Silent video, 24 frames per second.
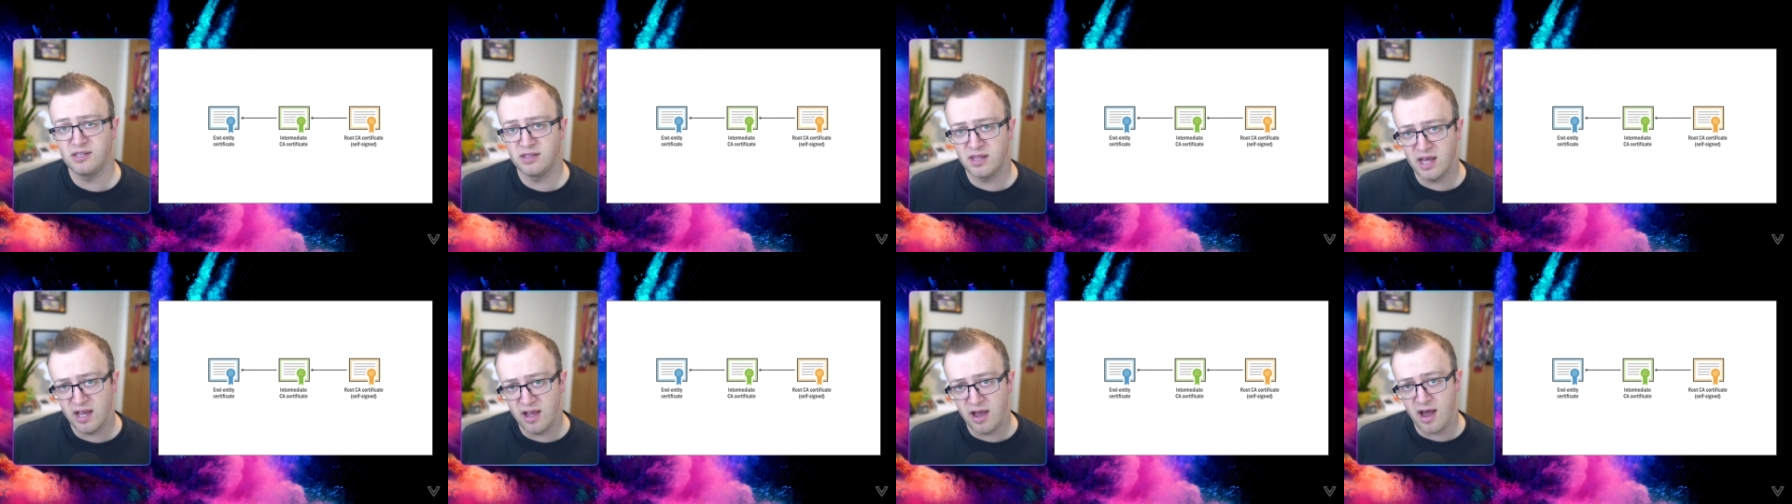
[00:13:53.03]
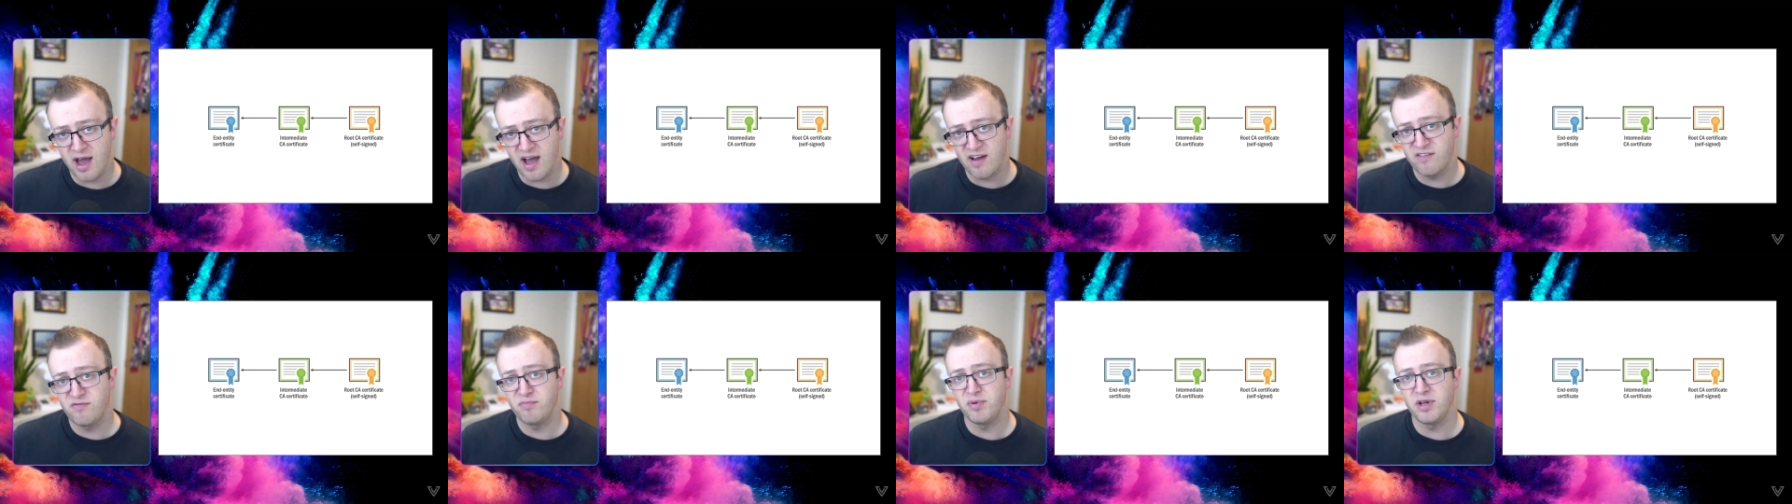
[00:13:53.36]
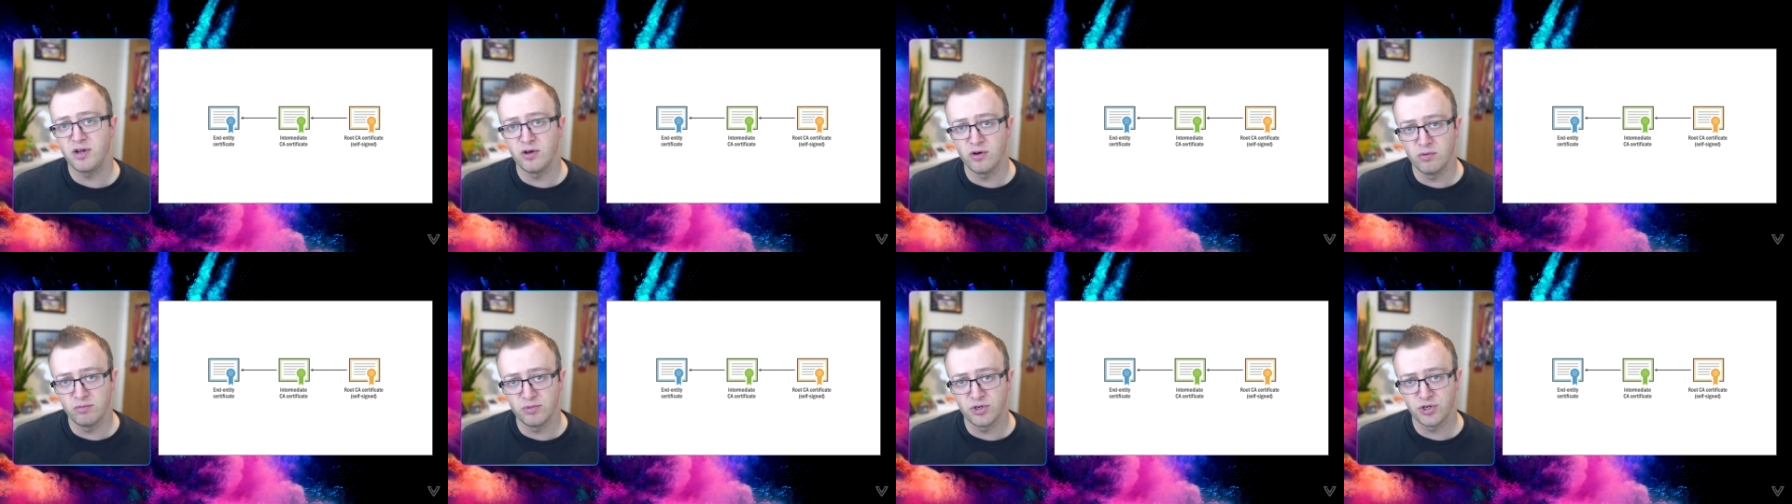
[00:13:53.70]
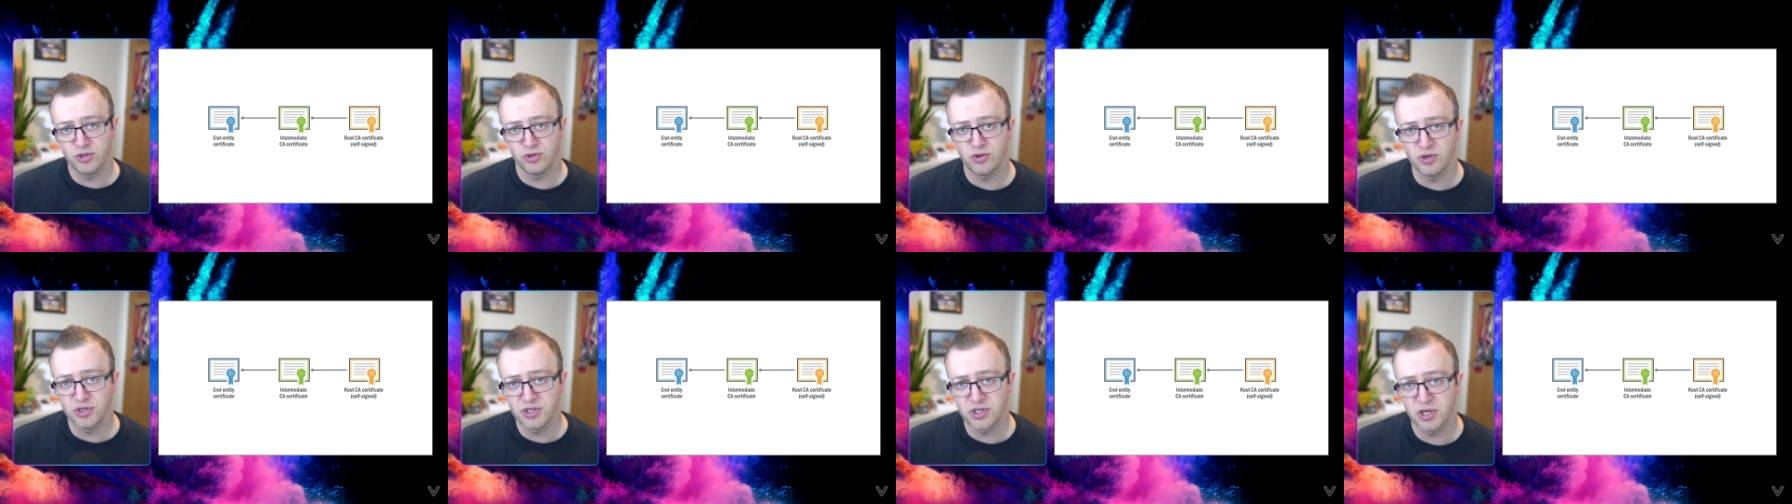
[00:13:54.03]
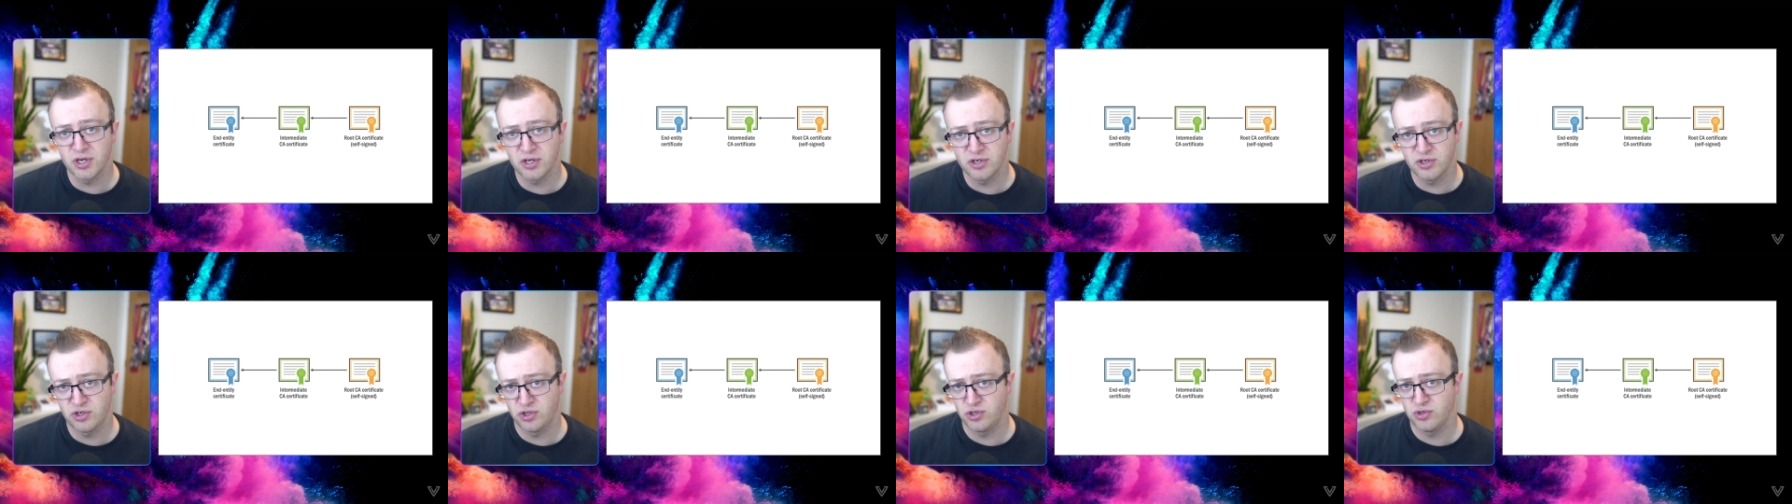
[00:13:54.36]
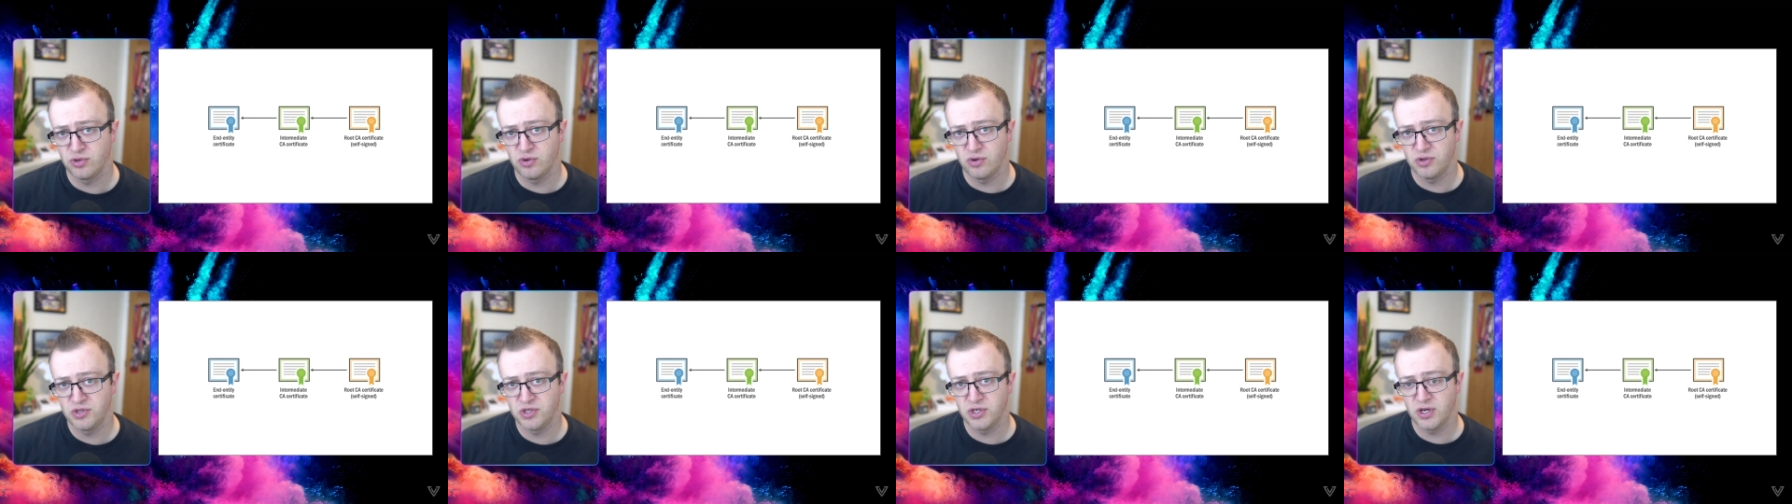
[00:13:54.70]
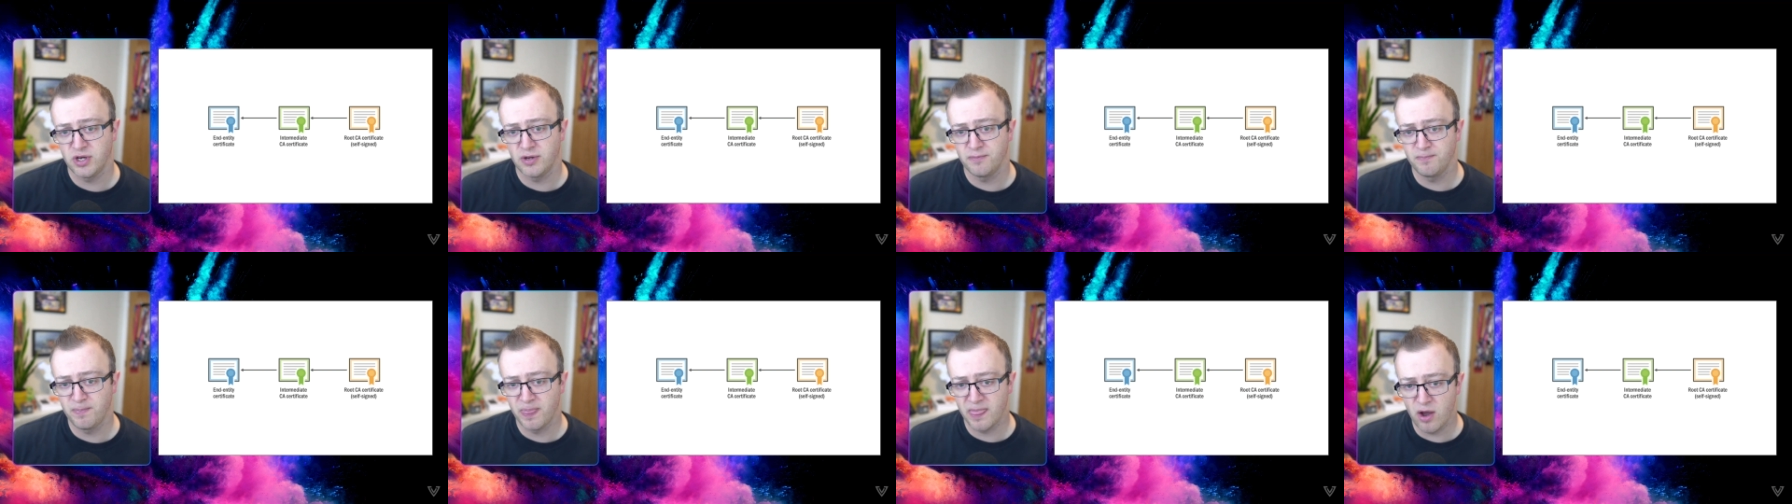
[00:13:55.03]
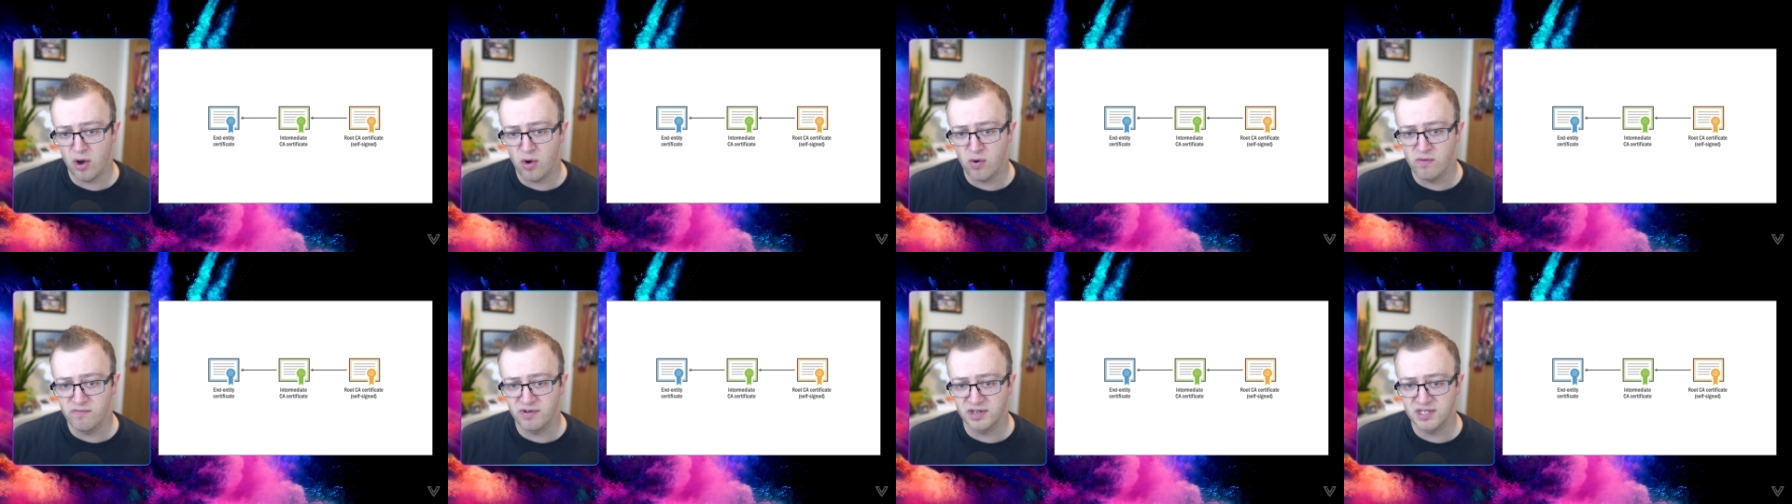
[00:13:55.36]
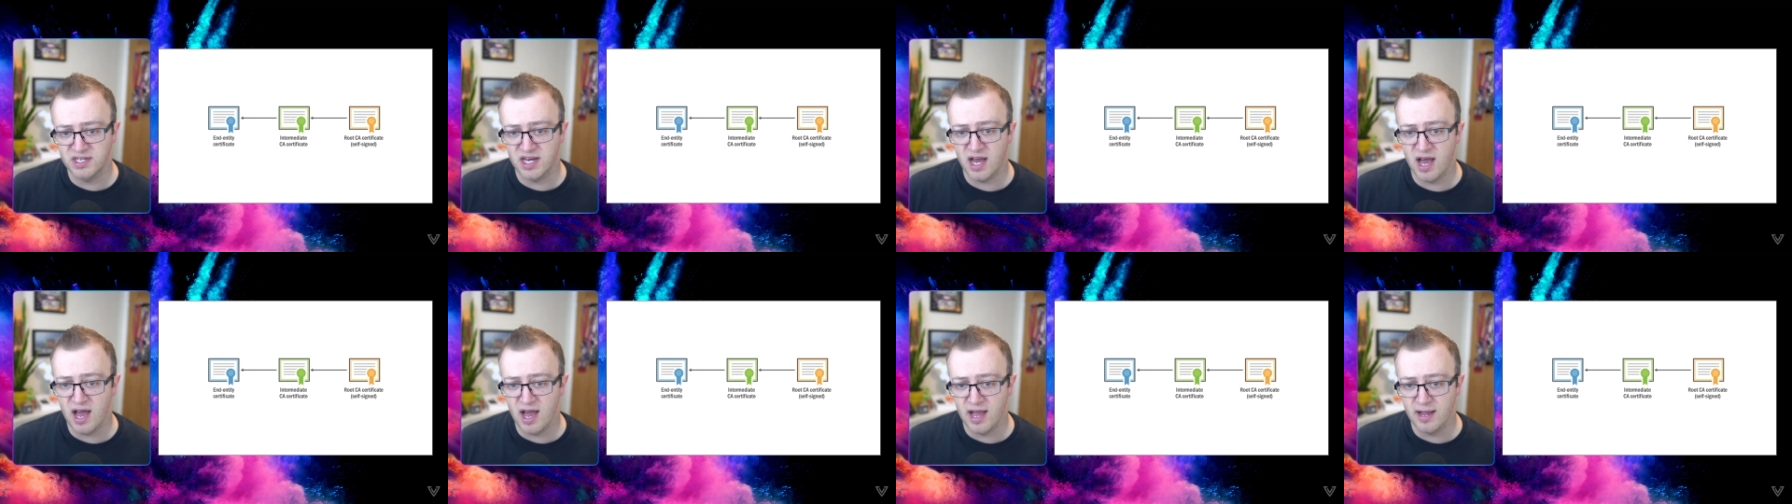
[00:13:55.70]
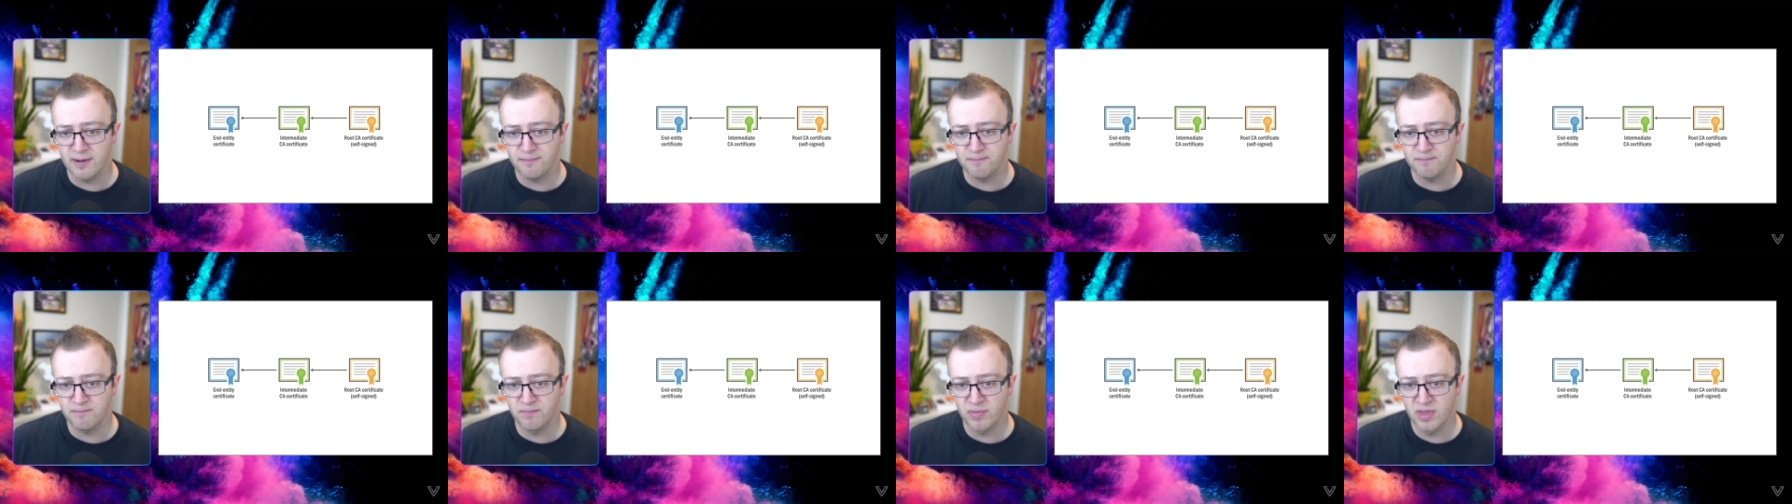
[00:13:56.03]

they have become shorter and shorter over time.